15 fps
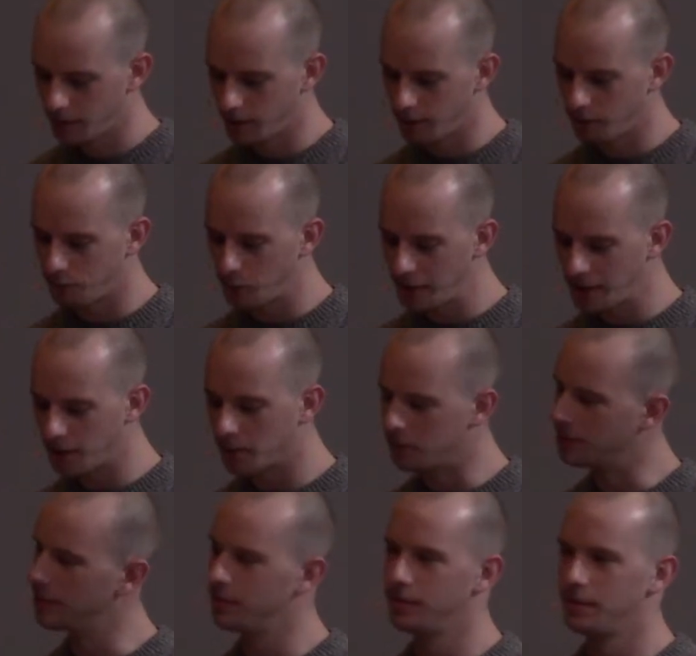If we
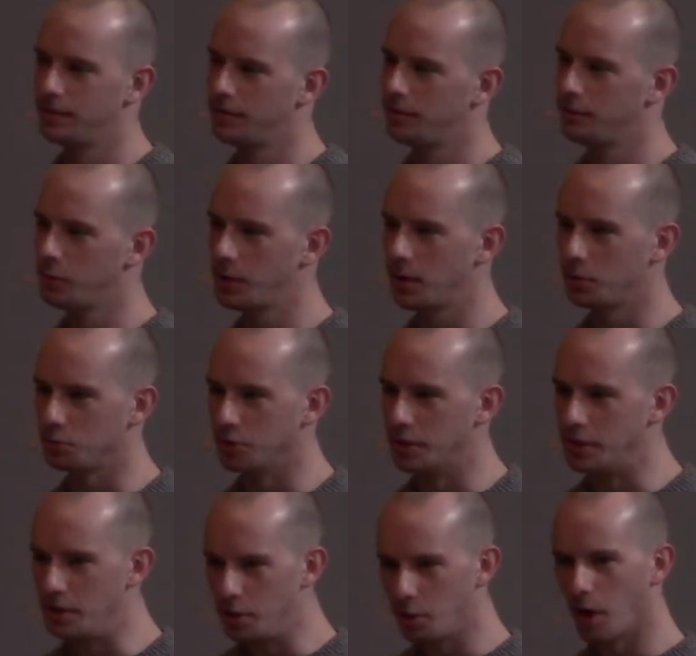don't if we don't
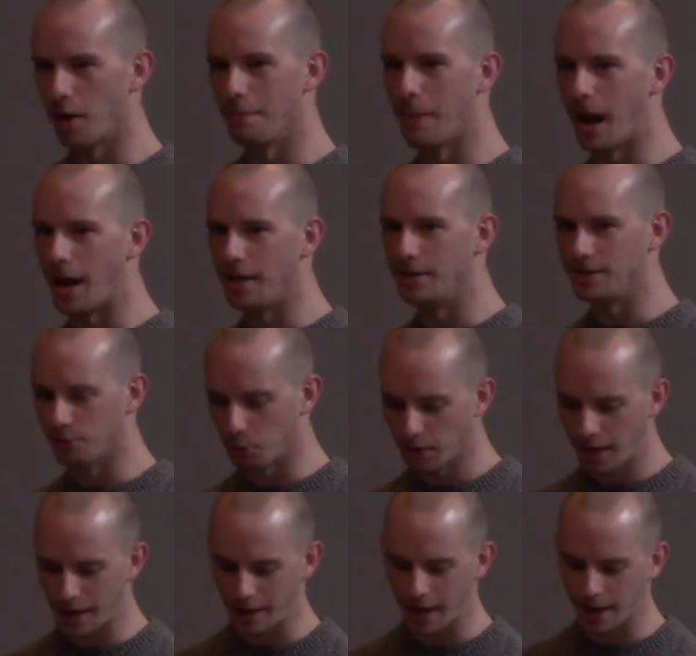renew our minds, we're
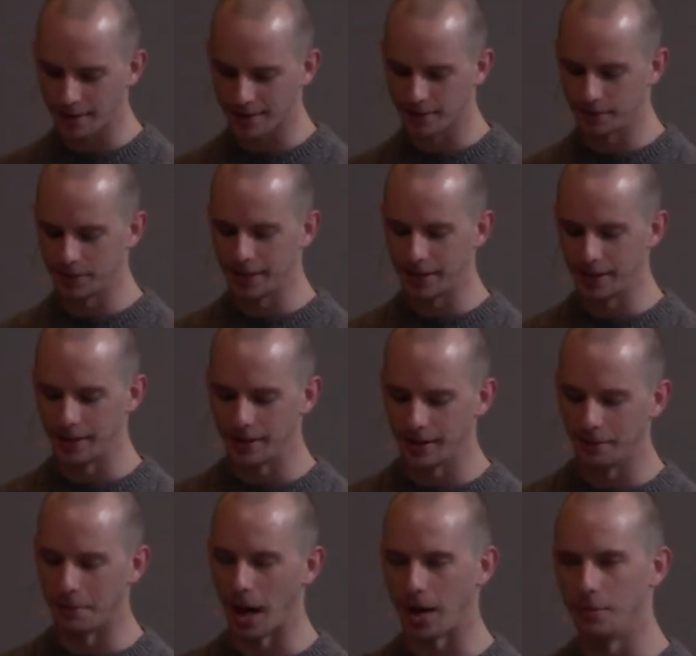not constantly in
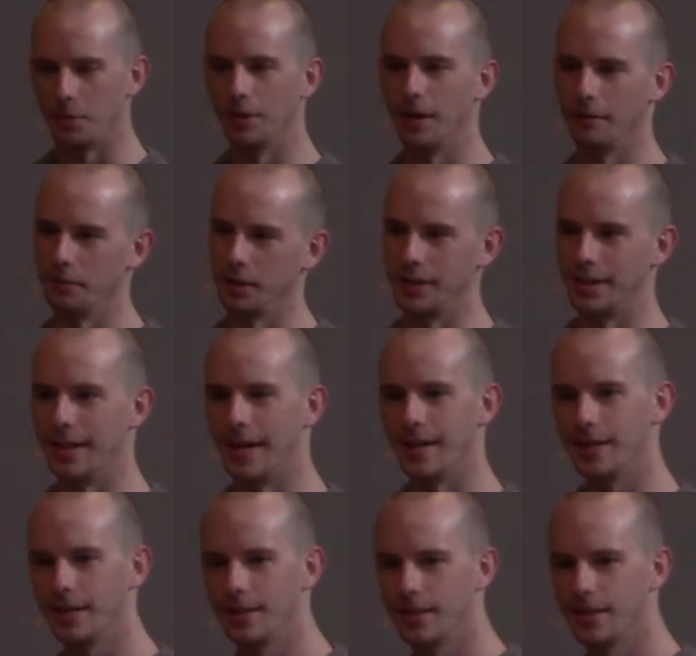the Bible every day.